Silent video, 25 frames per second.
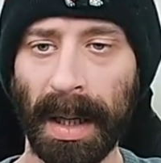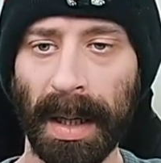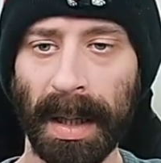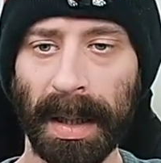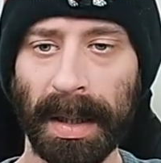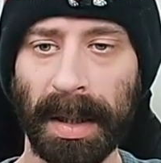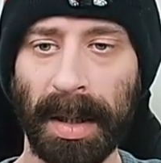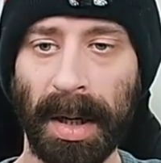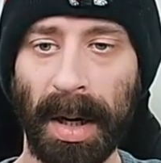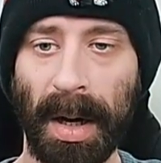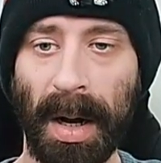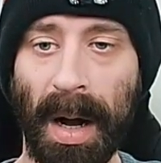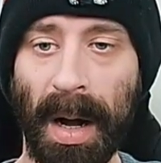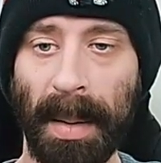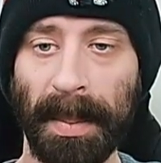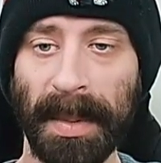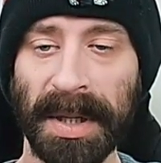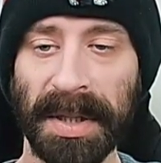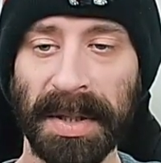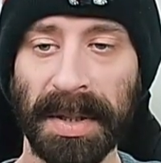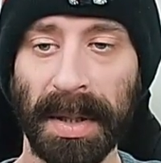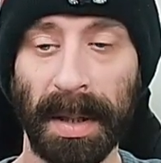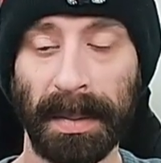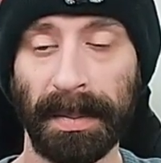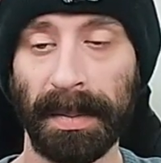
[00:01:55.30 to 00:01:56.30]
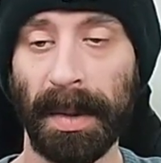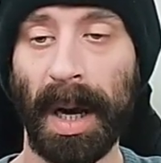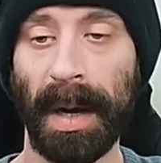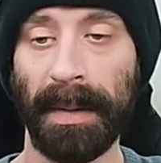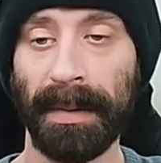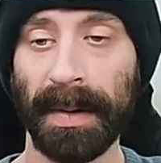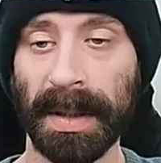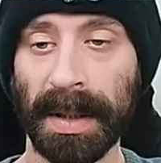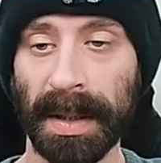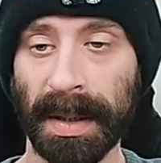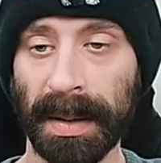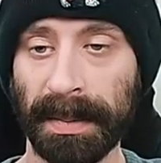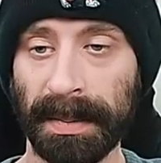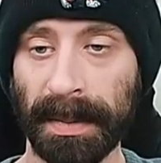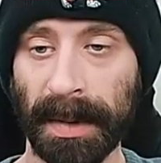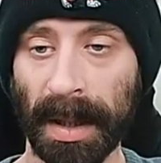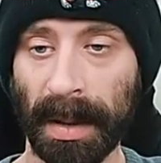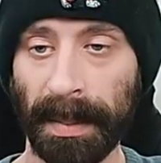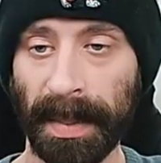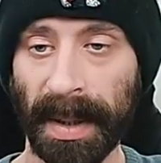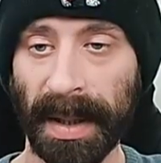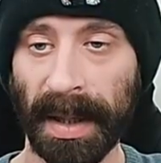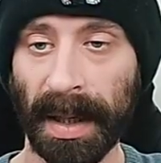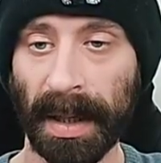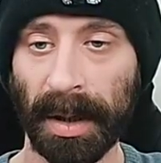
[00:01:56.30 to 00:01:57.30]
Commons are obviously going
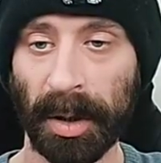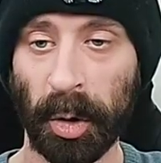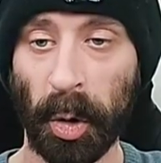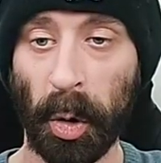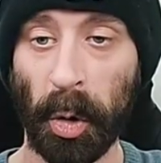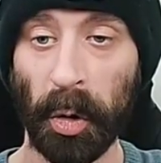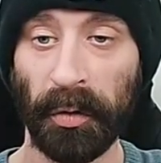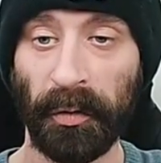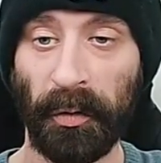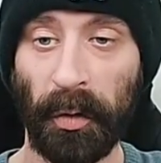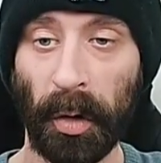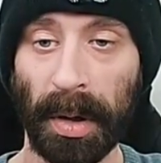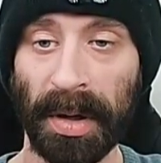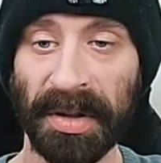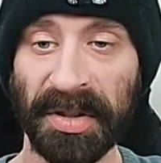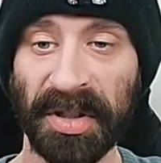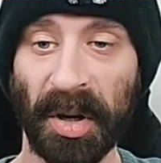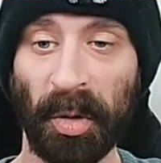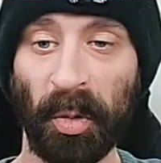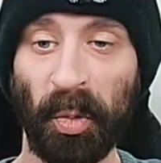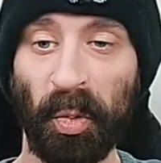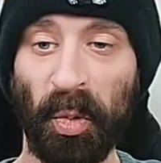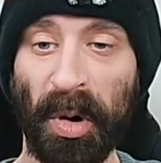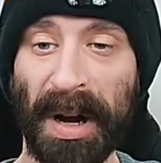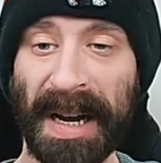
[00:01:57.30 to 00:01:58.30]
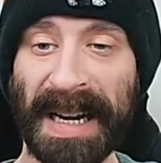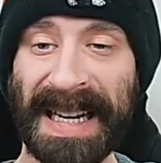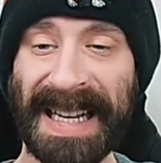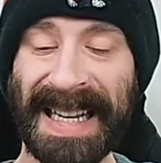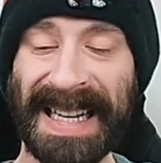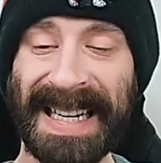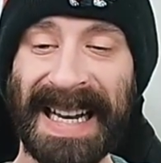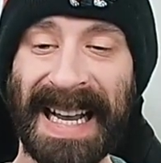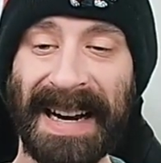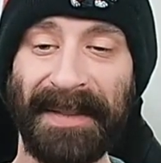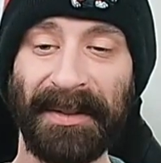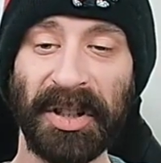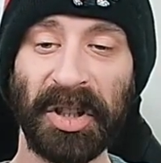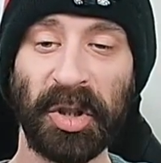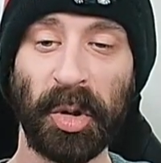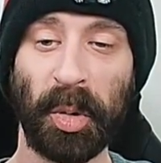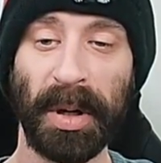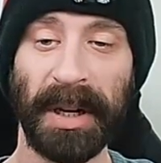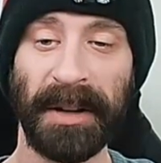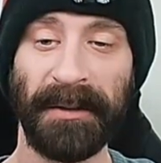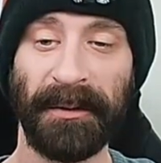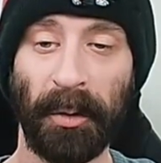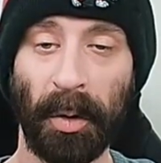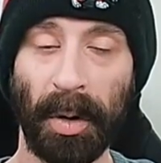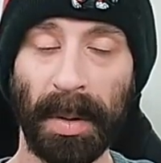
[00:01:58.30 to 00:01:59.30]
to be there. Cold Foils are 1 in every
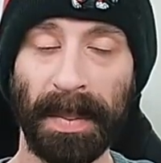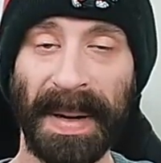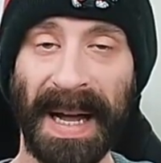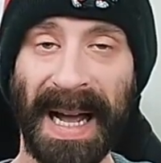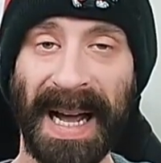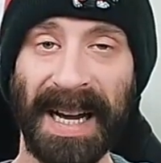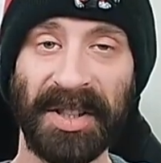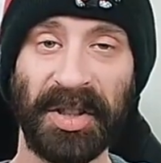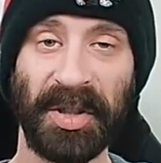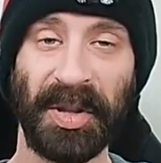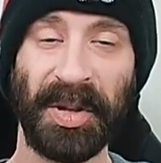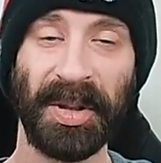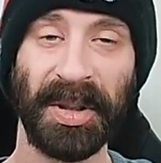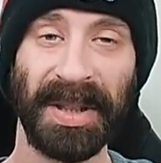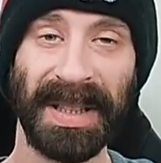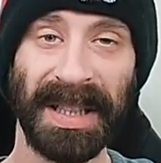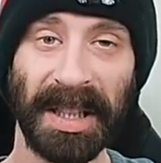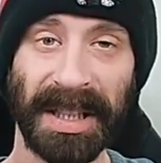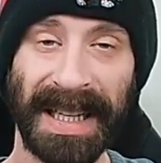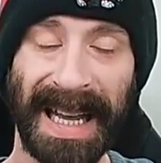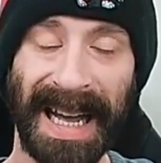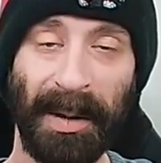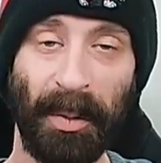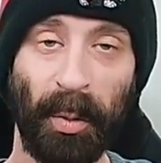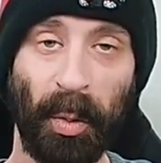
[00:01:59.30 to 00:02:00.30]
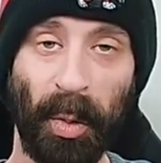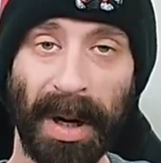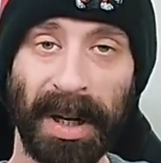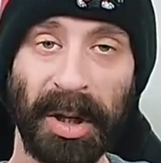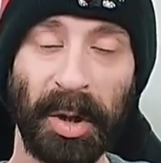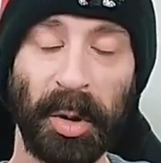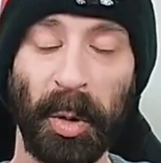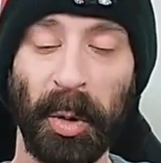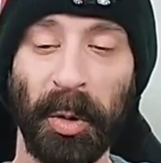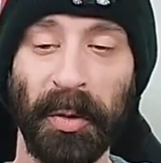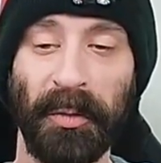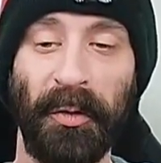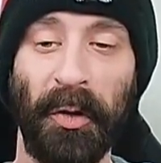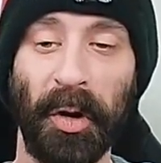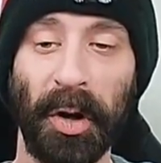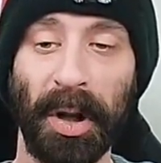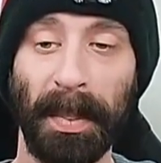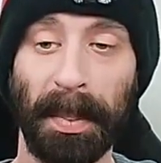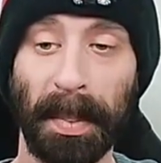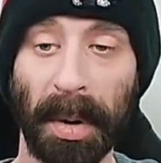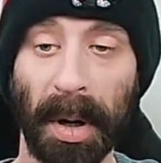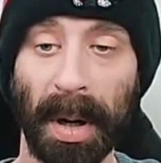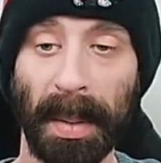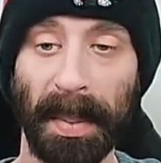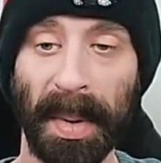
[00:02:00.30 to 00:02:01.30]
24 packs. So you can look at 1 Cold Foil
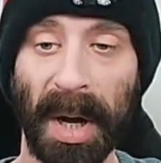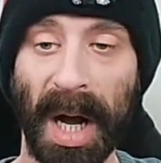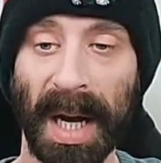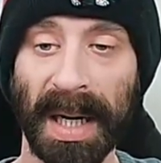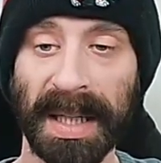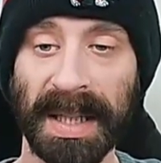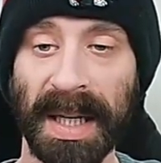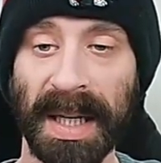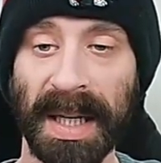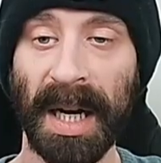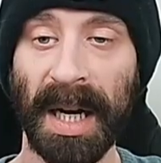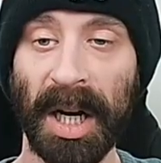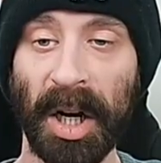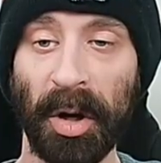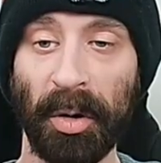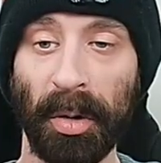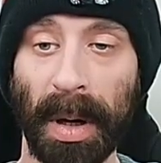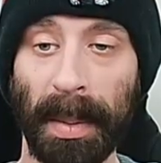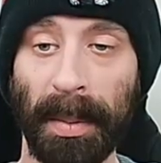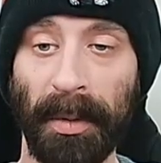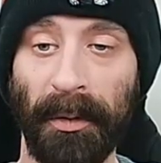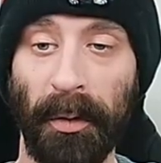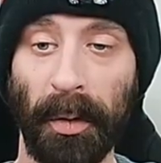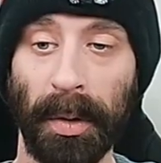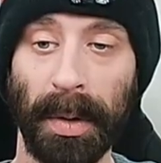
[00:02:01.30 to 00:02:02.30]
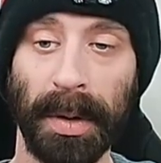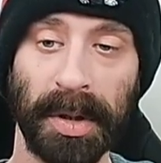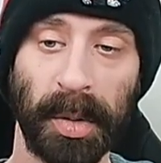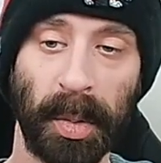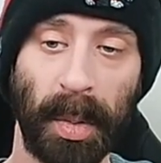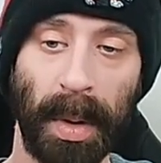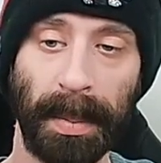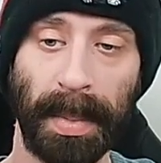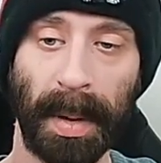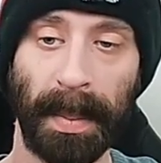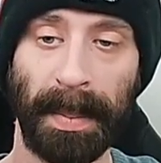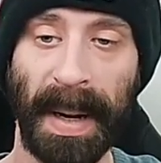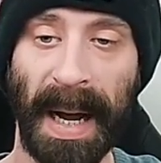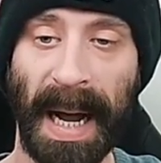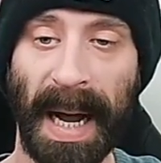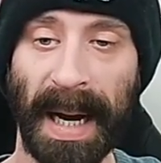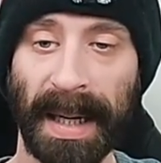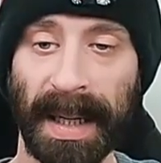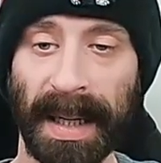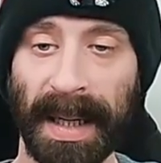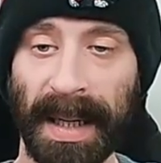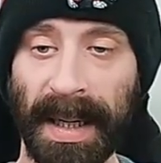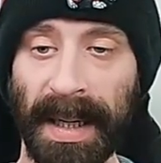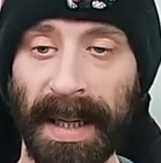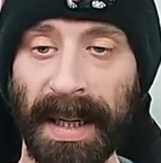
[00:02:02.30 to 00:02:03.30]
per box. Rainbow Foils 1 per pack.